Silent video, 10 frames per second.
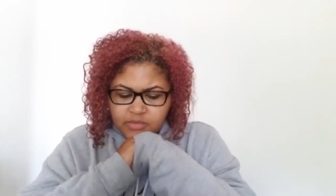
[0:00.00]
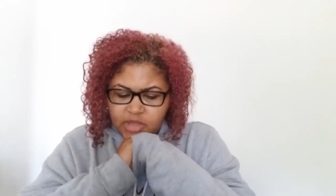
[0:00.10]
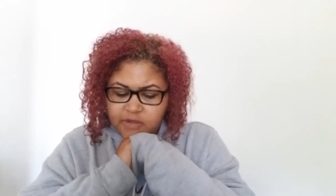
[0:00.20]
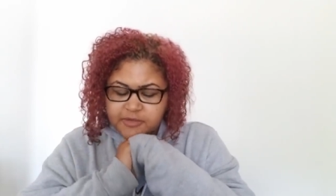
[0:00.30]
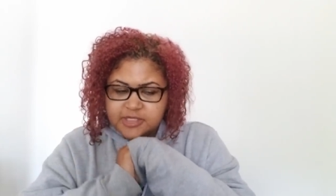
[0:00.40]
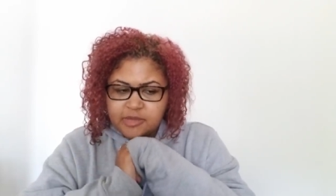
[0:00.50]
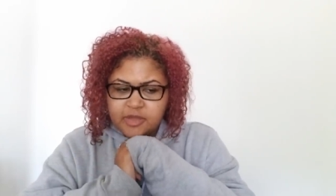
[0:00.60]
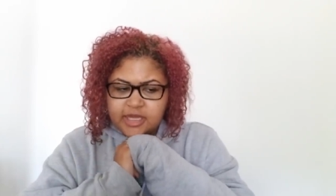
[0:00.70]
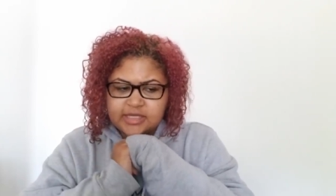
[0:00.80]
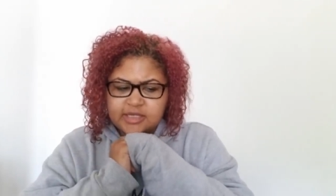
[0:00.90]
And for some of you,
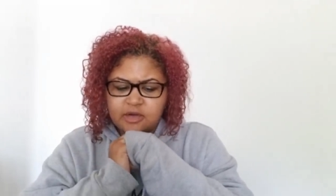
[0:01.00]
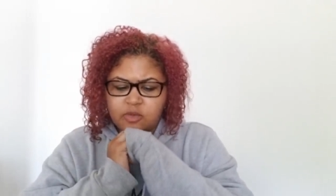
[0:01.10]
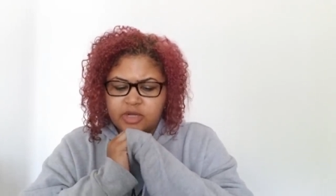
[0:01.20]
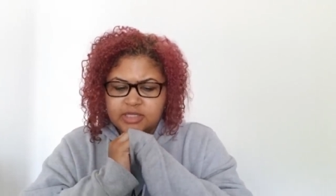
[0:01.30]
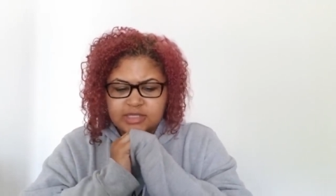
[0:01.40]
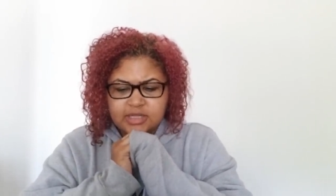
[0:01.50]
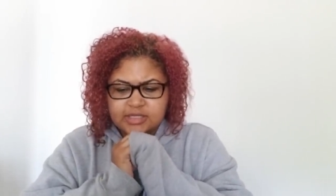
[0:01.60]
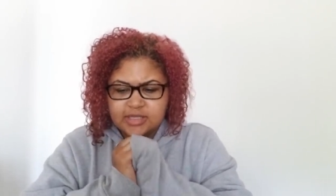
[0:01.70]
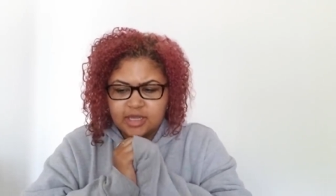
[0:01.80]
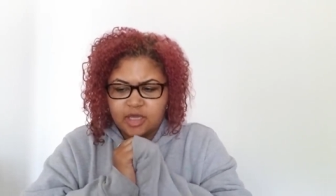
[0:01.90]
like I said, you're witnessing
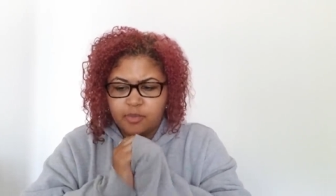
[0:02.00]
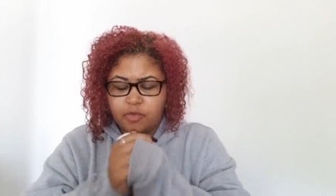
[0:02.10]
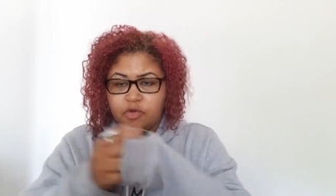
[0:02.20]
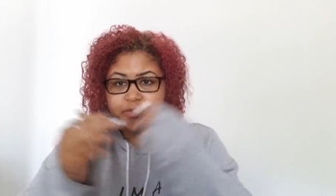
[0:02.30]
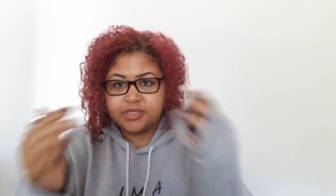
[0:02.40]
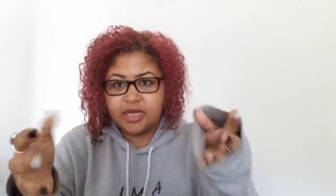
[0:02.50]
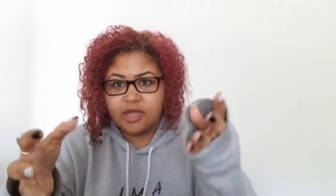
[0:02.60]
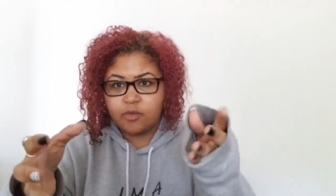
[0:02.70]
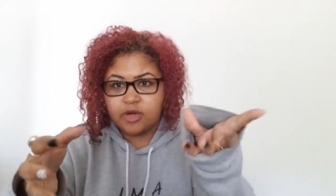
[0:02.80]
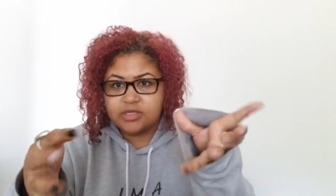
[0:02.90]
this in like a group
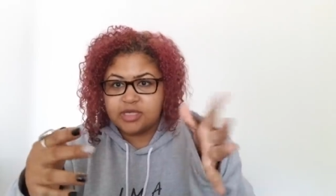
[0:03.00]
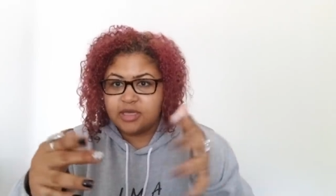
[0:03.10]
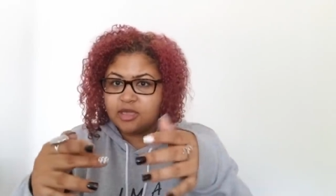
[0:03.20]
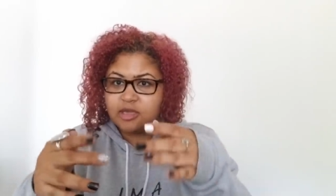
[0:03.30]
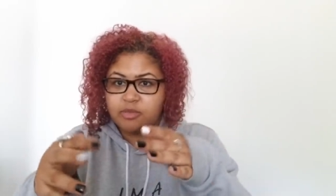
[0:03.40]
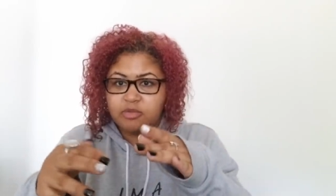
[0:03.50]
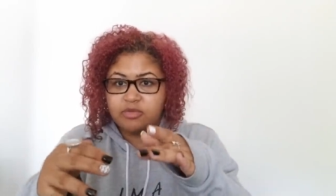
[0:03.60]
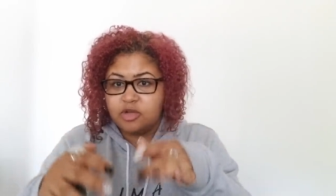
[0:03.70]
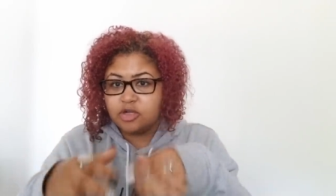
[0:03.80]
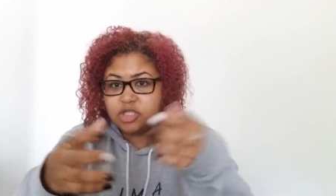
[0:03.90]
setting where it's like it could be
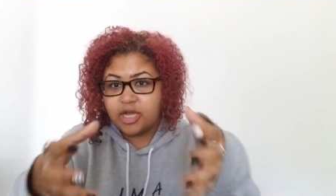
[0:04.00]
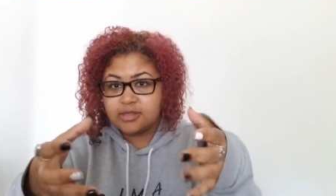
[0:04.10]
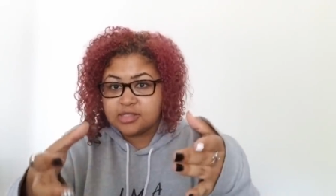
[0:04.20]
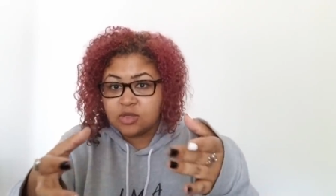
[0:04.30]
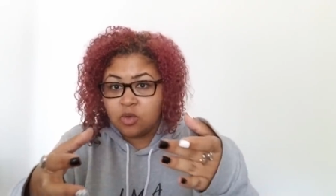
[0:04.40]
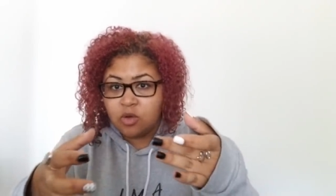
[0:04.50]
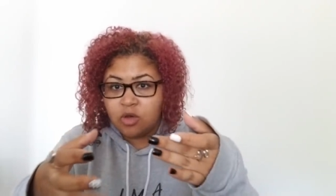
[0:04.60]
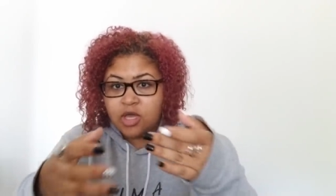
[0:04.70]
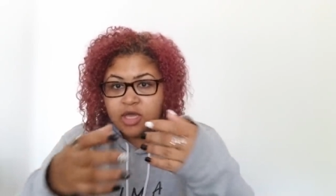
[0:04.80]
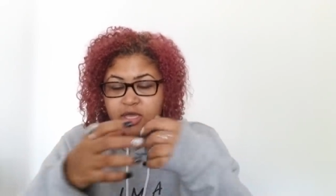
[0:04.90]
within your child's school,
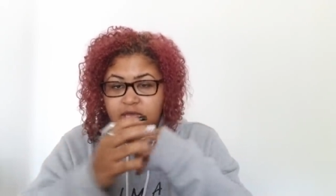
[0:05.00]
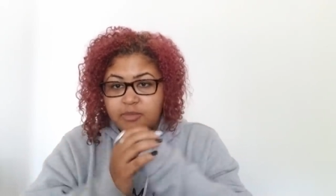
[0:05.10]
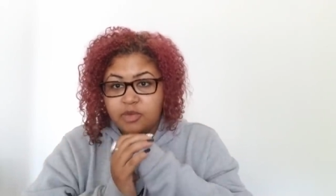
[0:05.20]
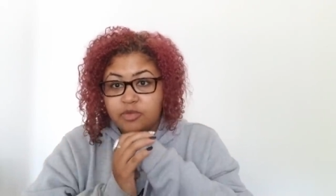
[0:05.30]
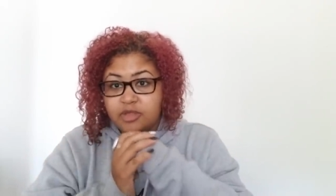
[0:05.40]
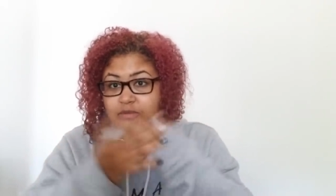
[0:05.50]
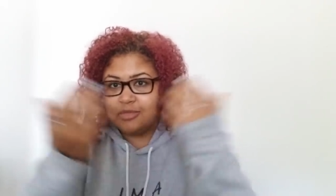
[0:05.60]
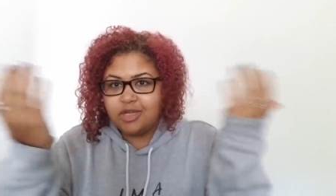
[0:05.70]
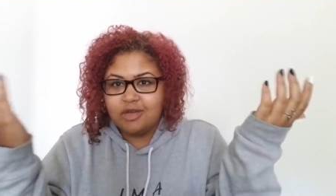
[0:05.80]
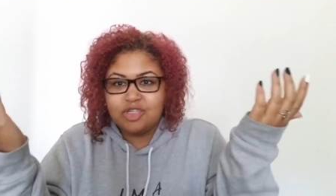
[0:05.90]
it could be within,
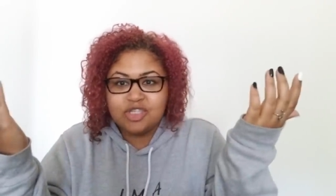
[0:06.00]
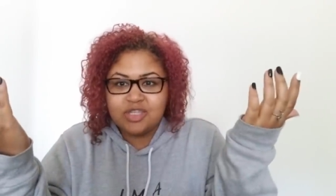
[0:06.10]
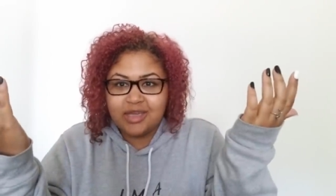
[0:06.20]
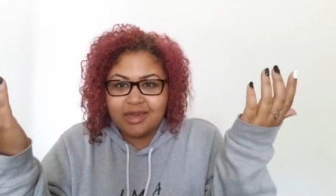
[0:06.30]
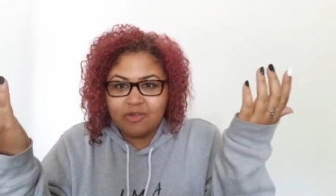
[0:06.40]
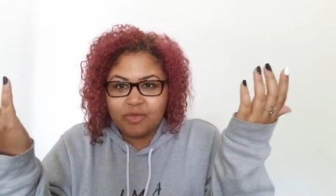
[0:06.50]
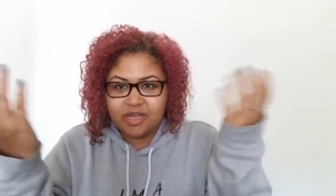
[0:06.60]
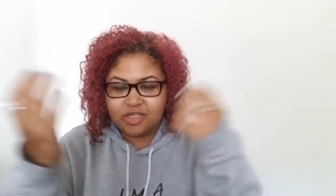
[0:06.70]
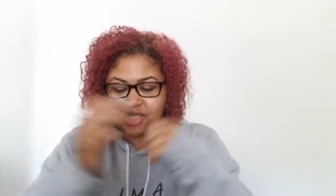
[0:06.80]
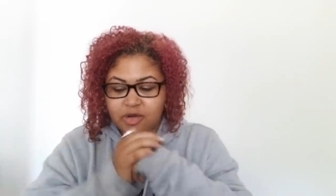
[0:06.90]
you know, just the government
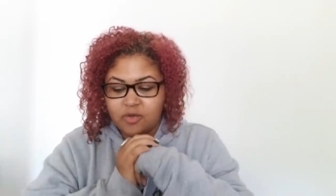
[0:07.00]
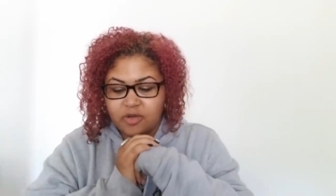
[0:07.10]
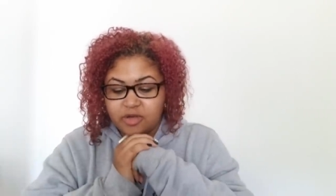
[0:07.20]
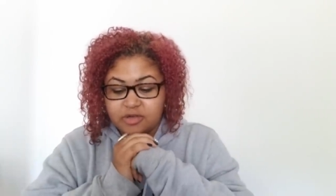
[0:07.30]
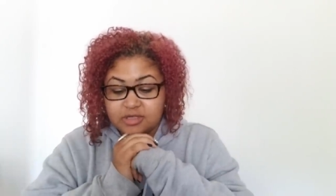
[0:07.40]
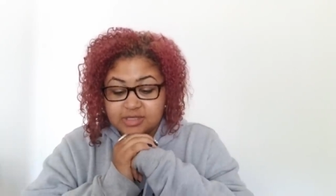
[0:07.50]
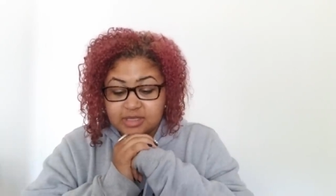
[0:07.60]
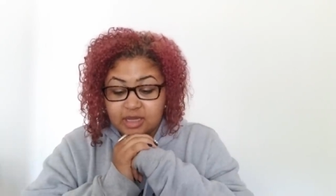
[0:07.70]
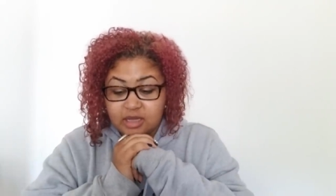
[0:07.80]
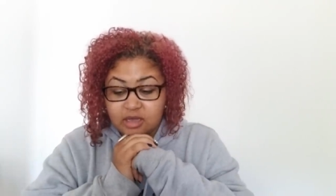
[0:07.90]
in general, and you're just
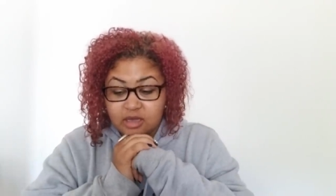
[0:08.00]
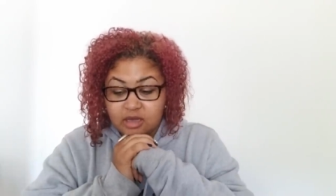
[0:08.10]
like,